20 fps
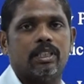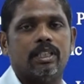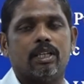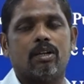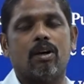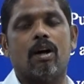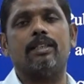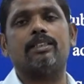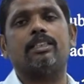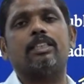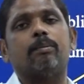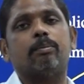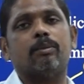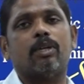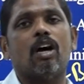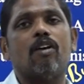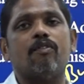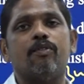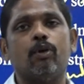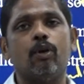the concept
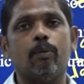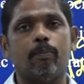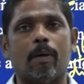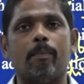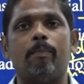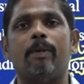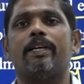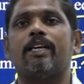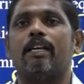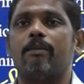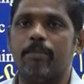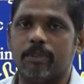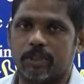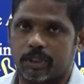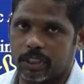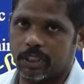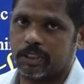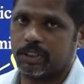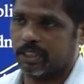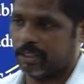of new public
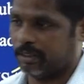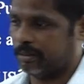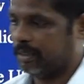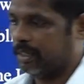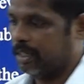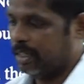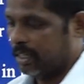administration,